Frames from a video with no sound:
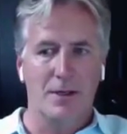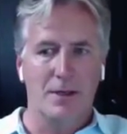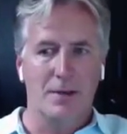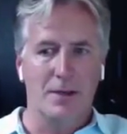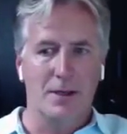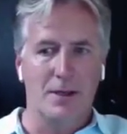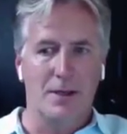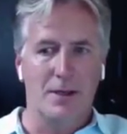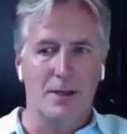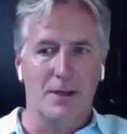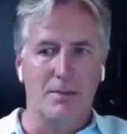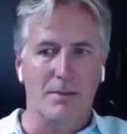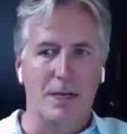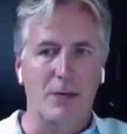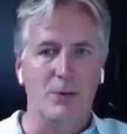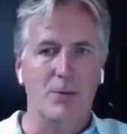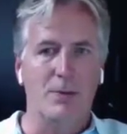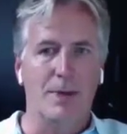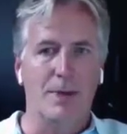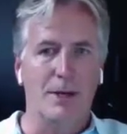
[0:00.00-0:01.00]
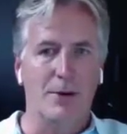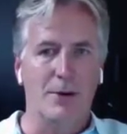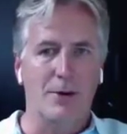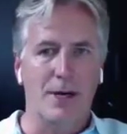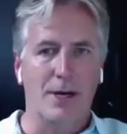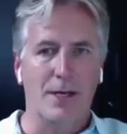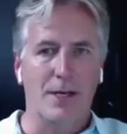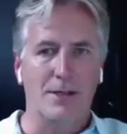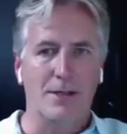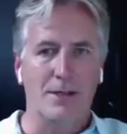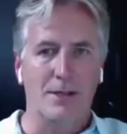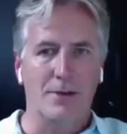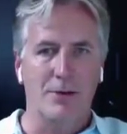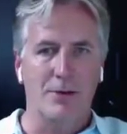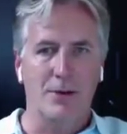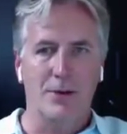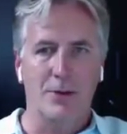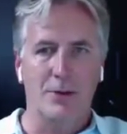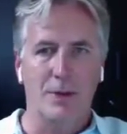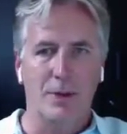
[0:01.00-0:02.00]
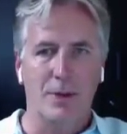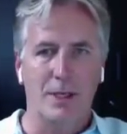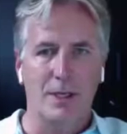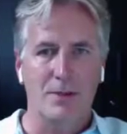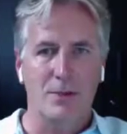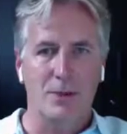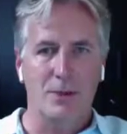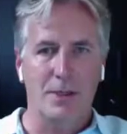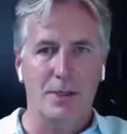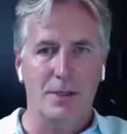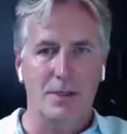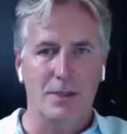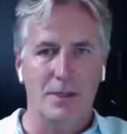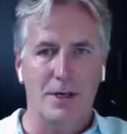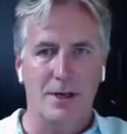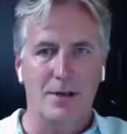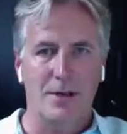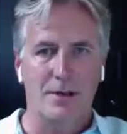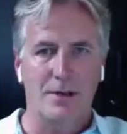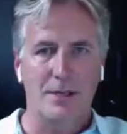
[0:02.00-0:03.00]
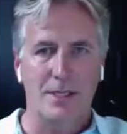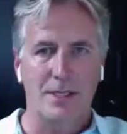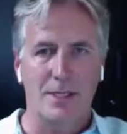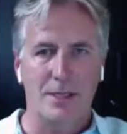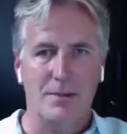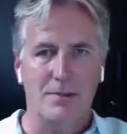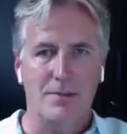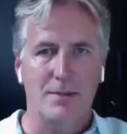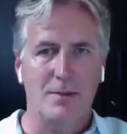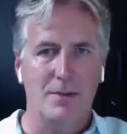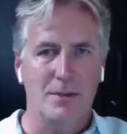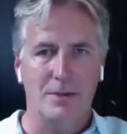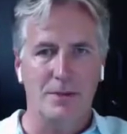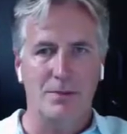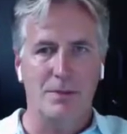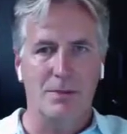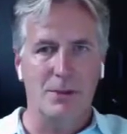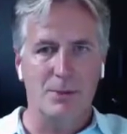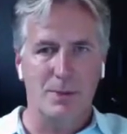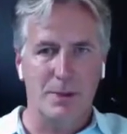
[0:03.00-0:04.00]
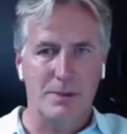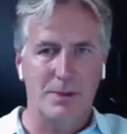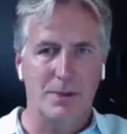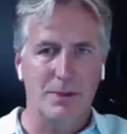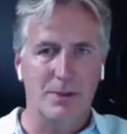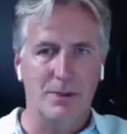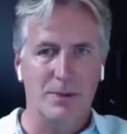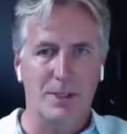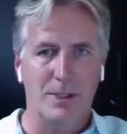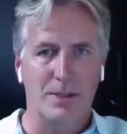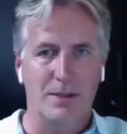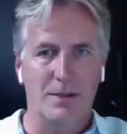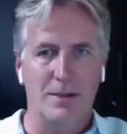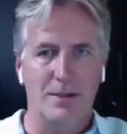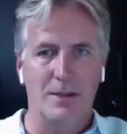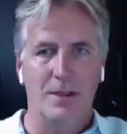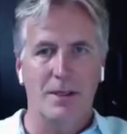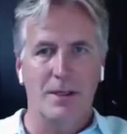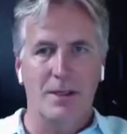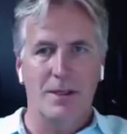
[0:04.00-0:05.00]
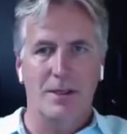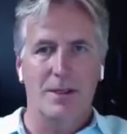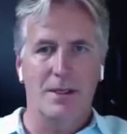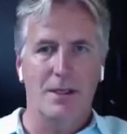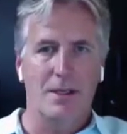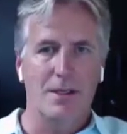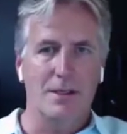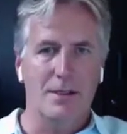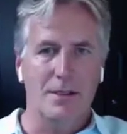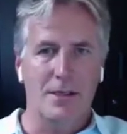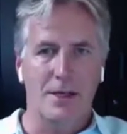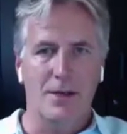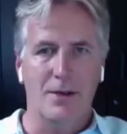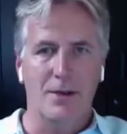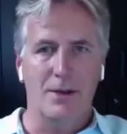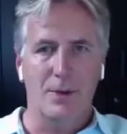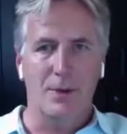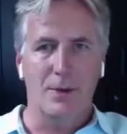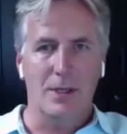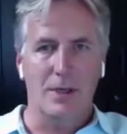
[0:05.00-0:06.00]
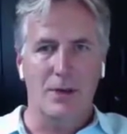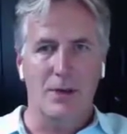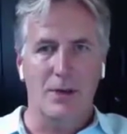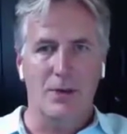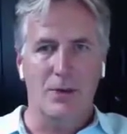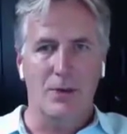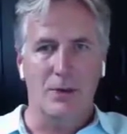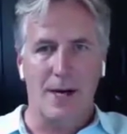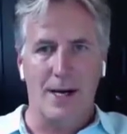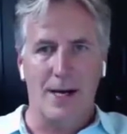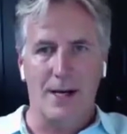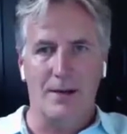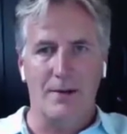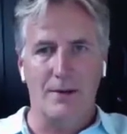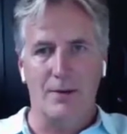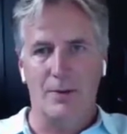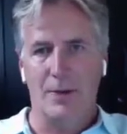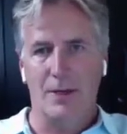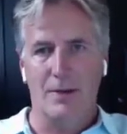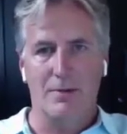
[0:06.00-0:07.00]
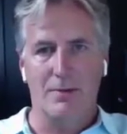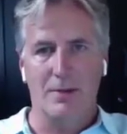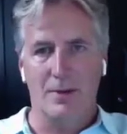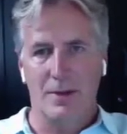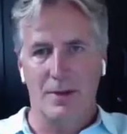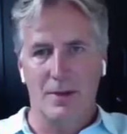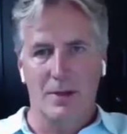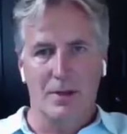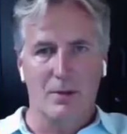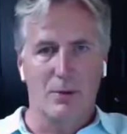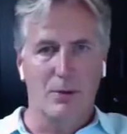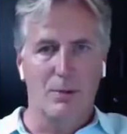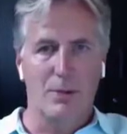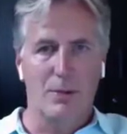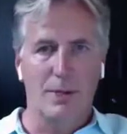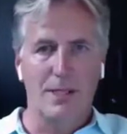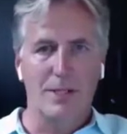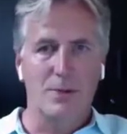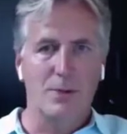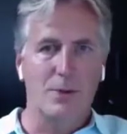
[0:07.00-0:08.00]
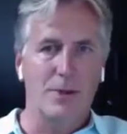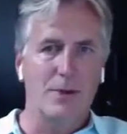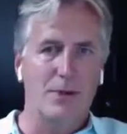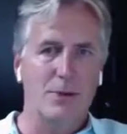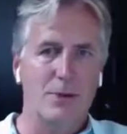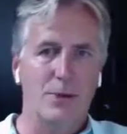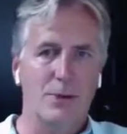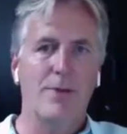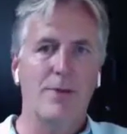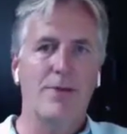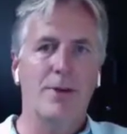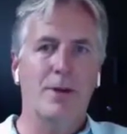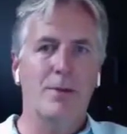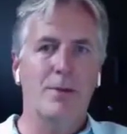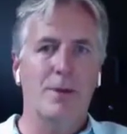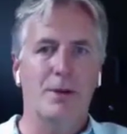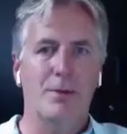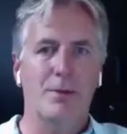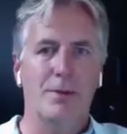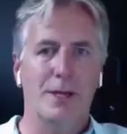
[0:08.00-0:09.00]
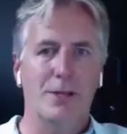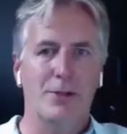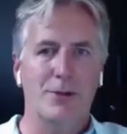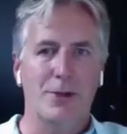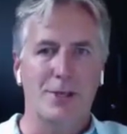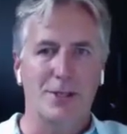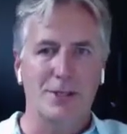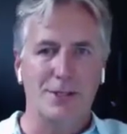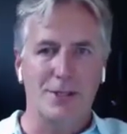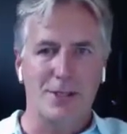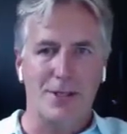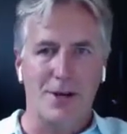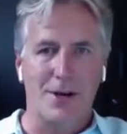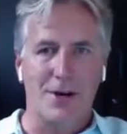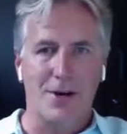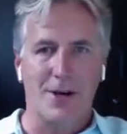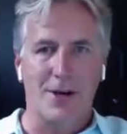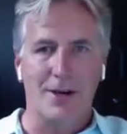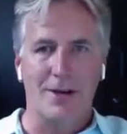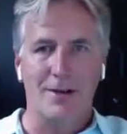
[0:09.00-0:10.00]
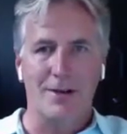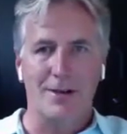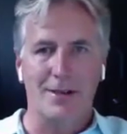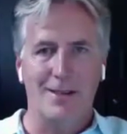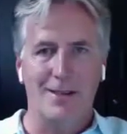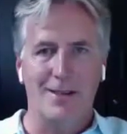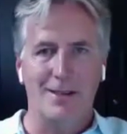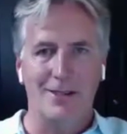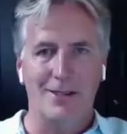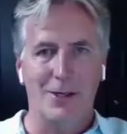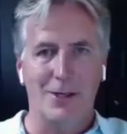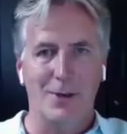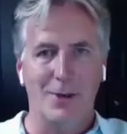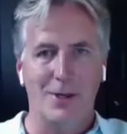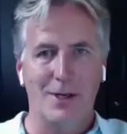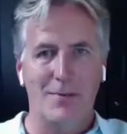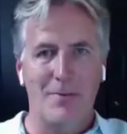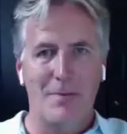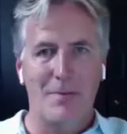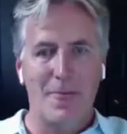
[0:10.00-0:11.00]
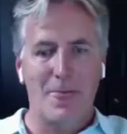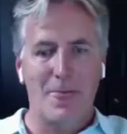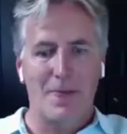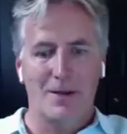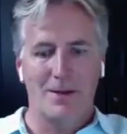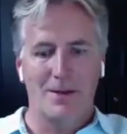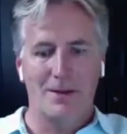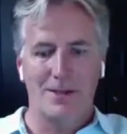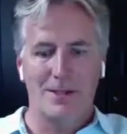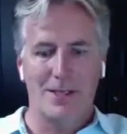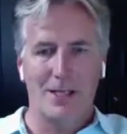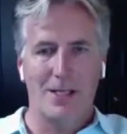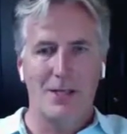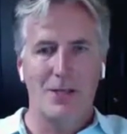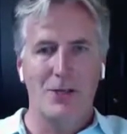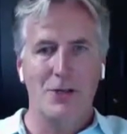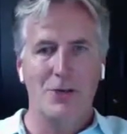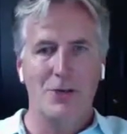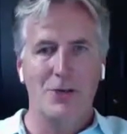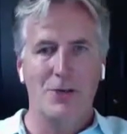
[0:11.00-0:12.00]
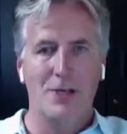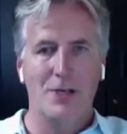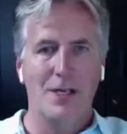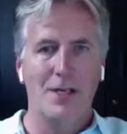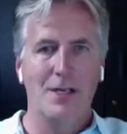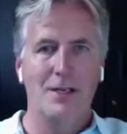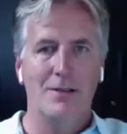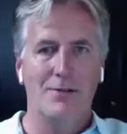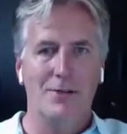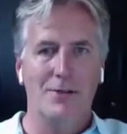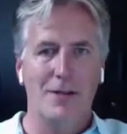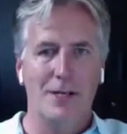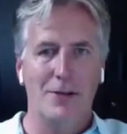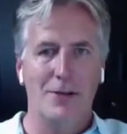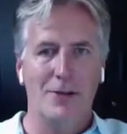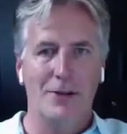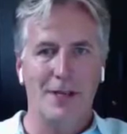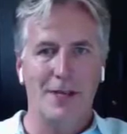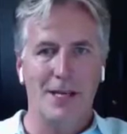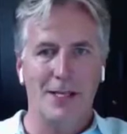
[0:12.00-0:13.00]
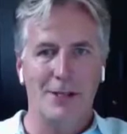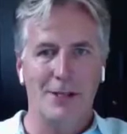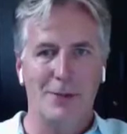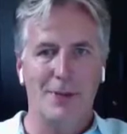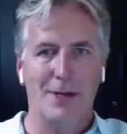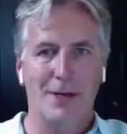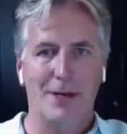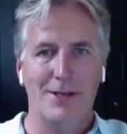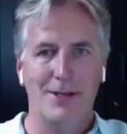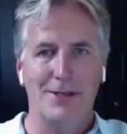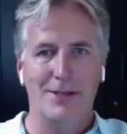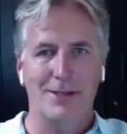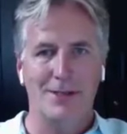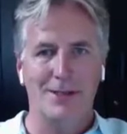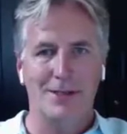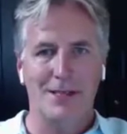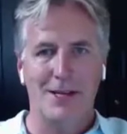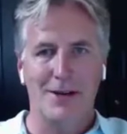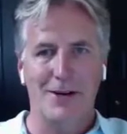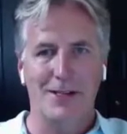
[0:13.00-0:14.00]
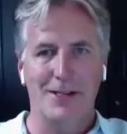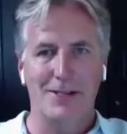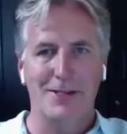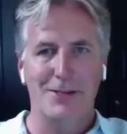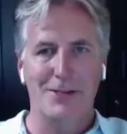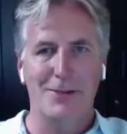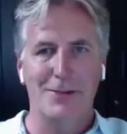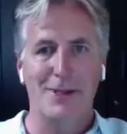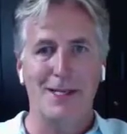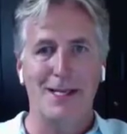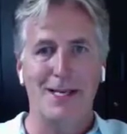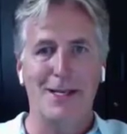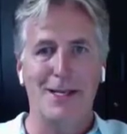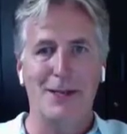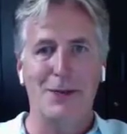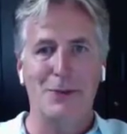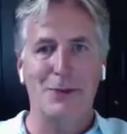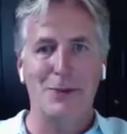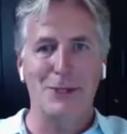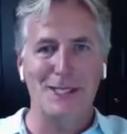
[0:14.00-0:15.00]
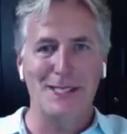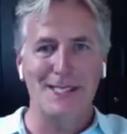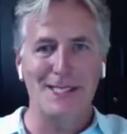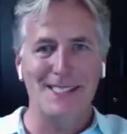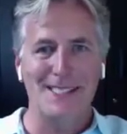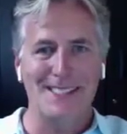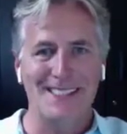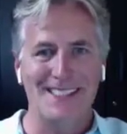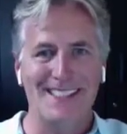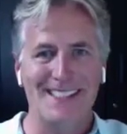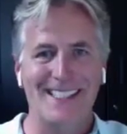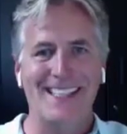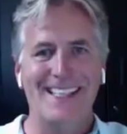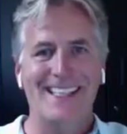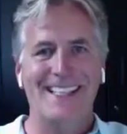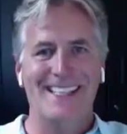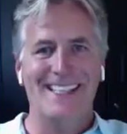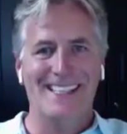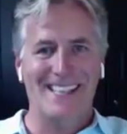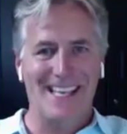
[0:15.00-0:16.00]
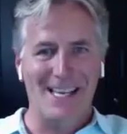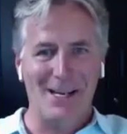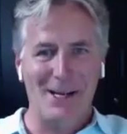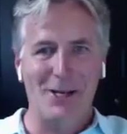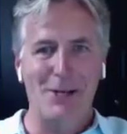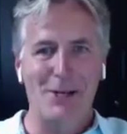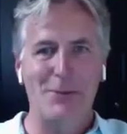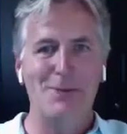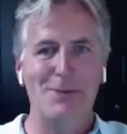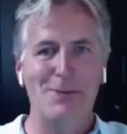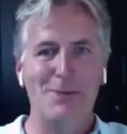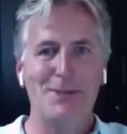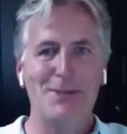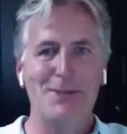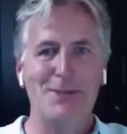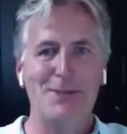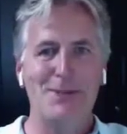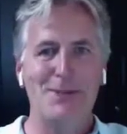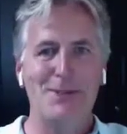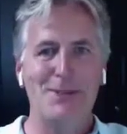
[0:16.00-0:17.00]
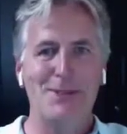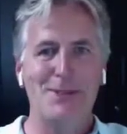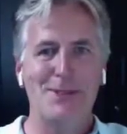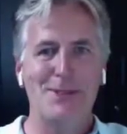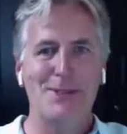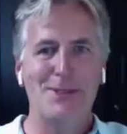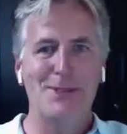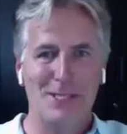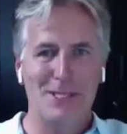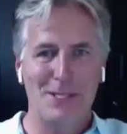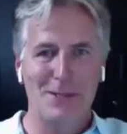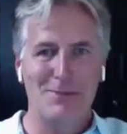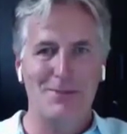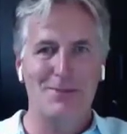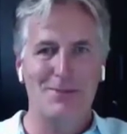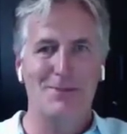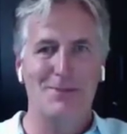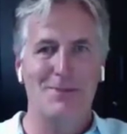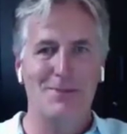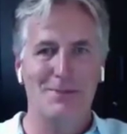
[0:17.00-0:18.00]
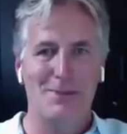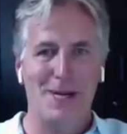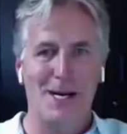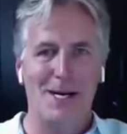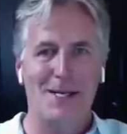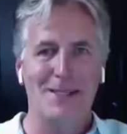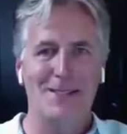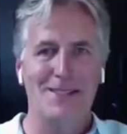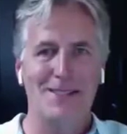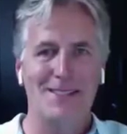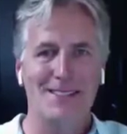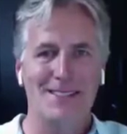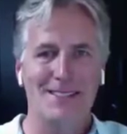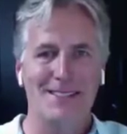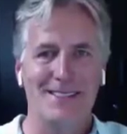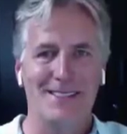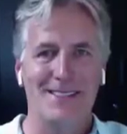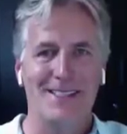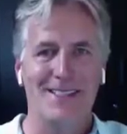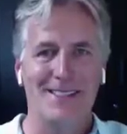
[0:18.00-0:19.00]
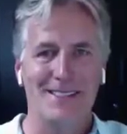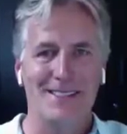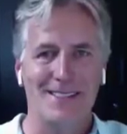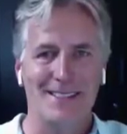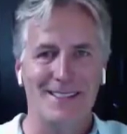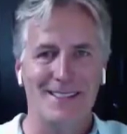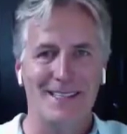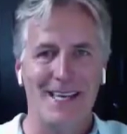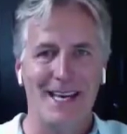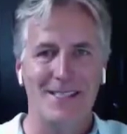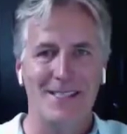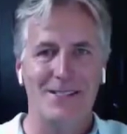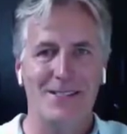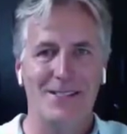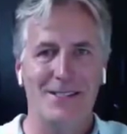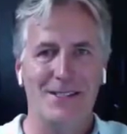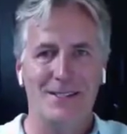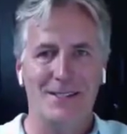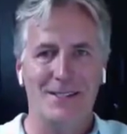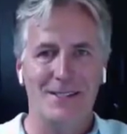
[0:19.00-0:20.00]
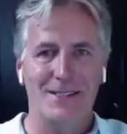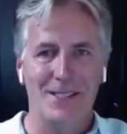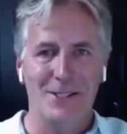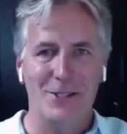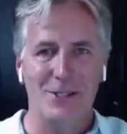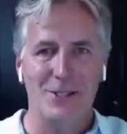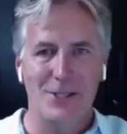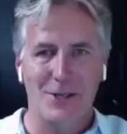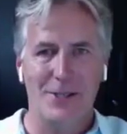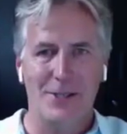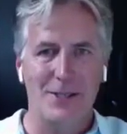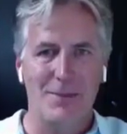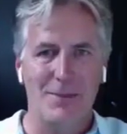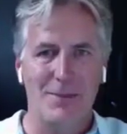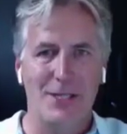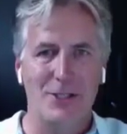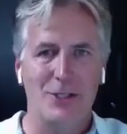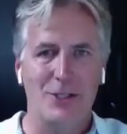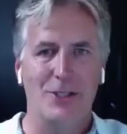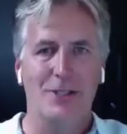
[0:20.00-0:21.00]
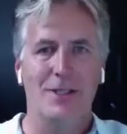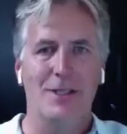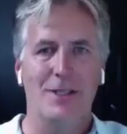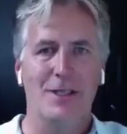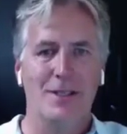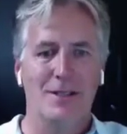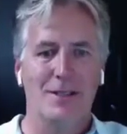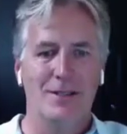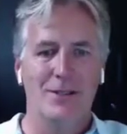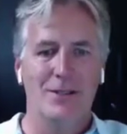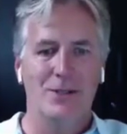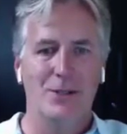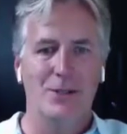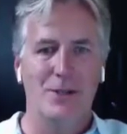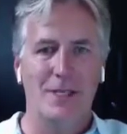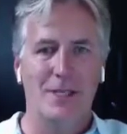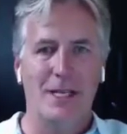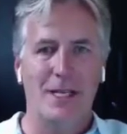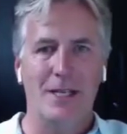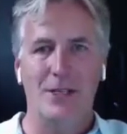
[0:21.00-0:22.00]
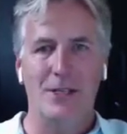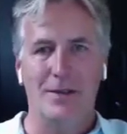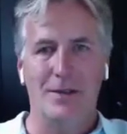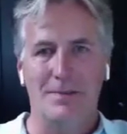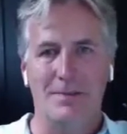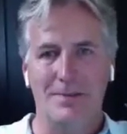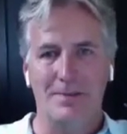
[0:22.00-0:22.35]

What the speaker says: mountain bike rides every 3 weeks where the entire team, as much people as we can get together, we go ride. We're blessed with terrific mountain bike trails in the area, and you know what? Skinning your knee and flying over the handlebars and carrying somebody out of the woods, and that helps form team bonds and adds the necessary dimension to the day job.